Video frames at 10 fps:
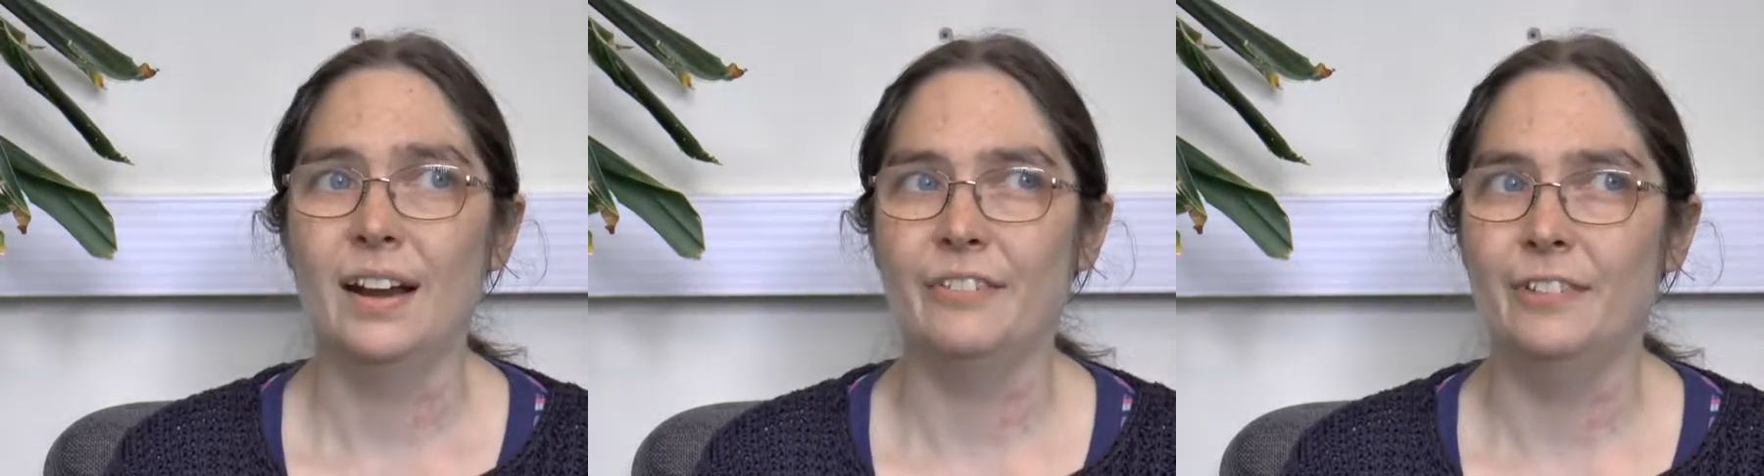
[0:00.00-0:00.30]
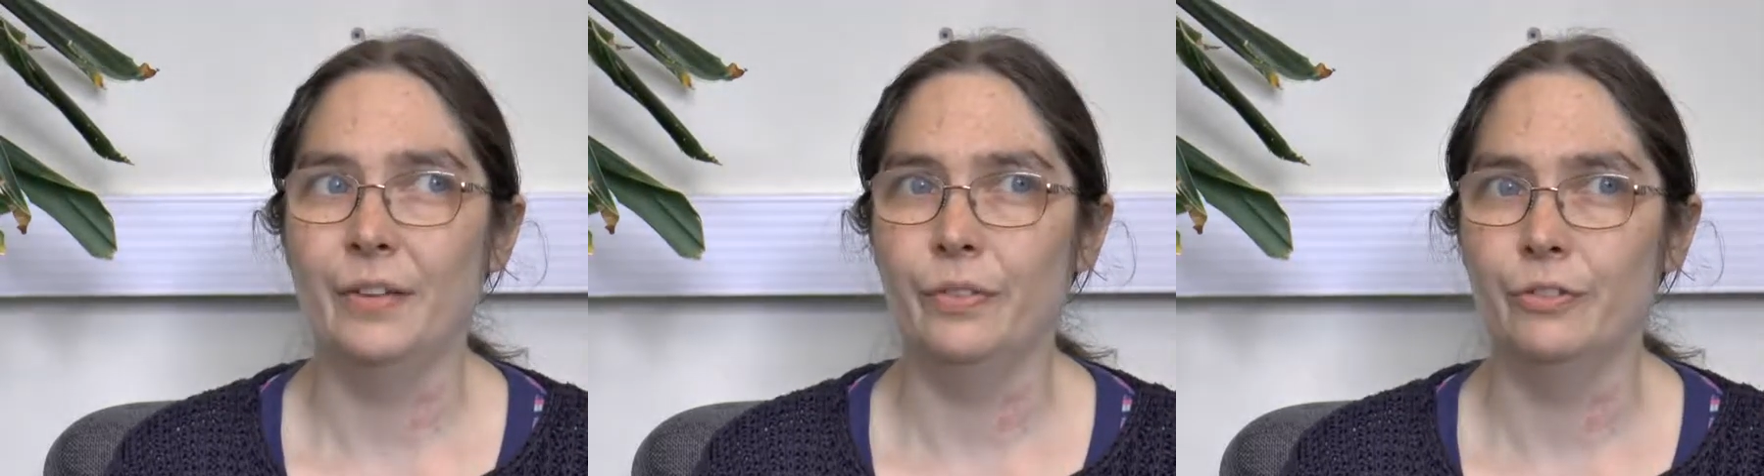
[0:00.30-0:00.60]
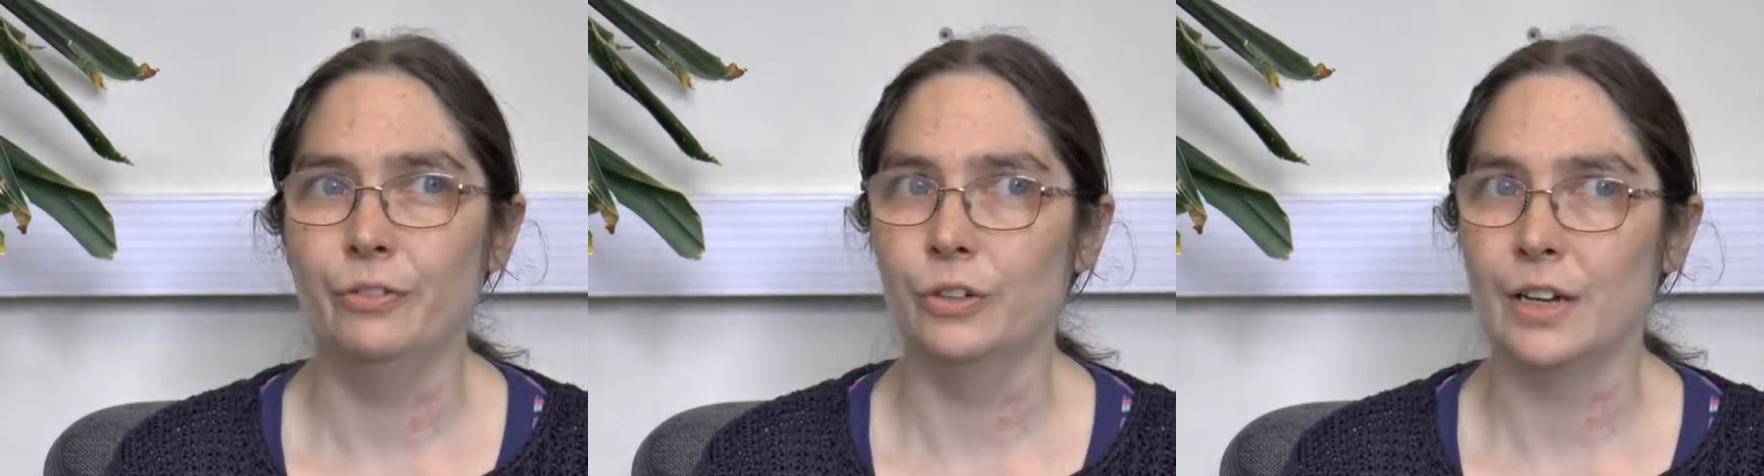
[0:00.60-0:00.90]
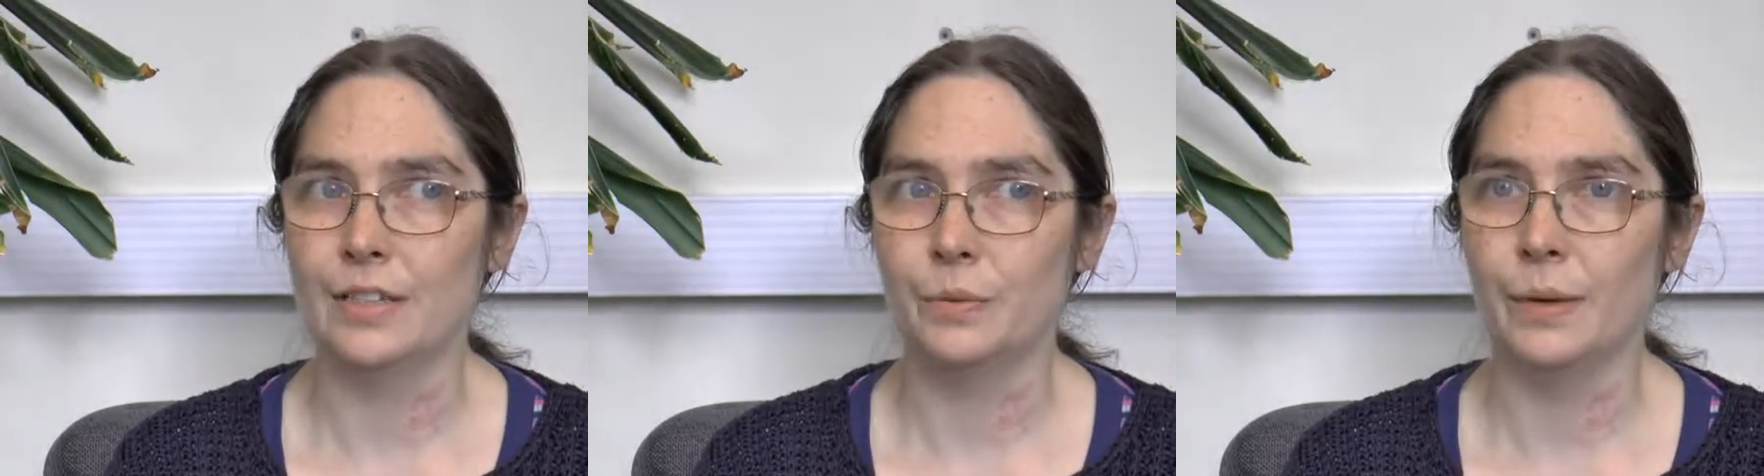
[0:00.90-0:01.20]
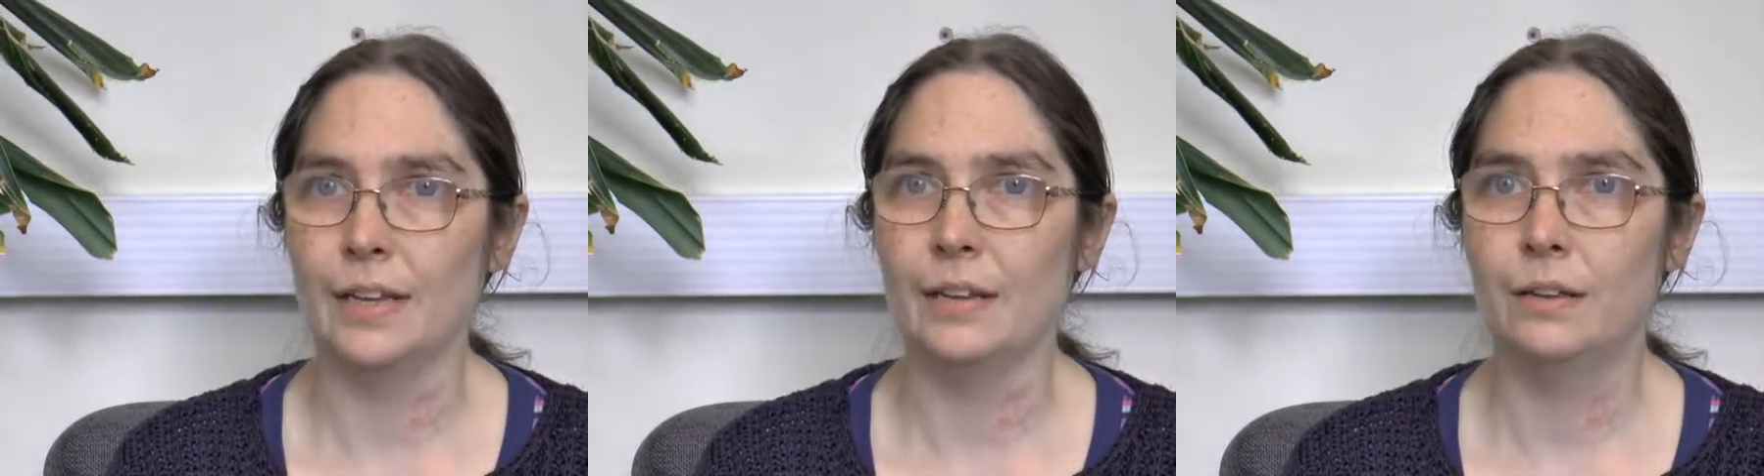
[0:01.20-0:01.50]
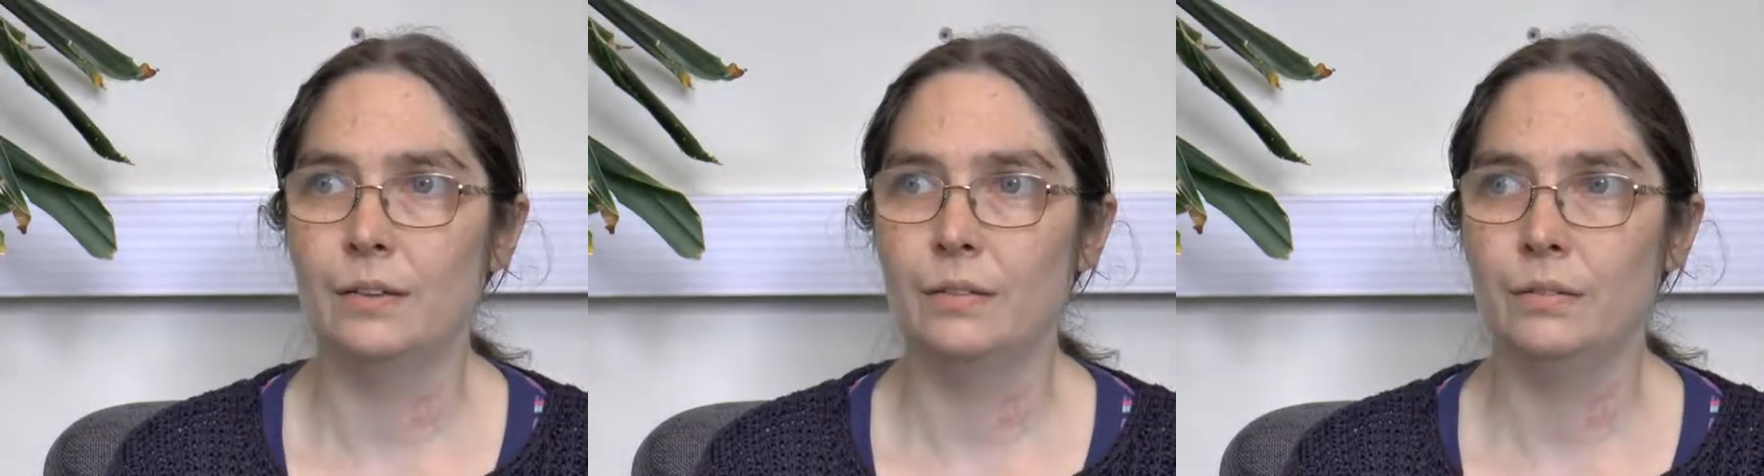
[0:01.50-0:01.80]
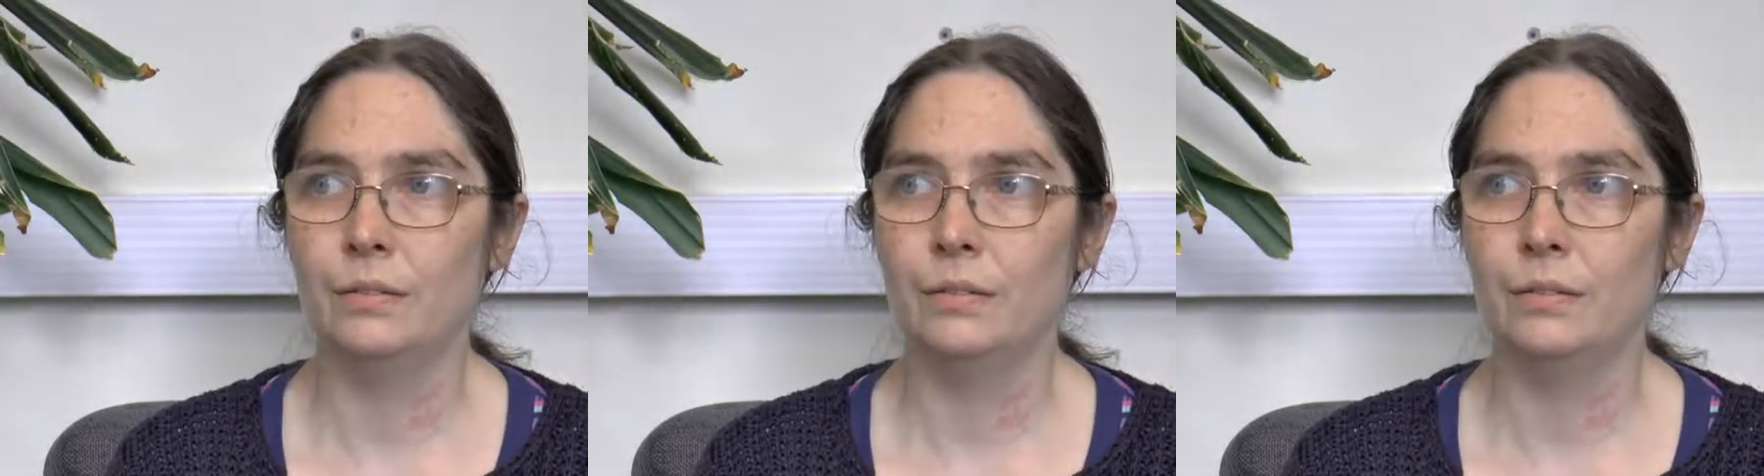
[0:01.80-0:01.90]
I found that 4 days a week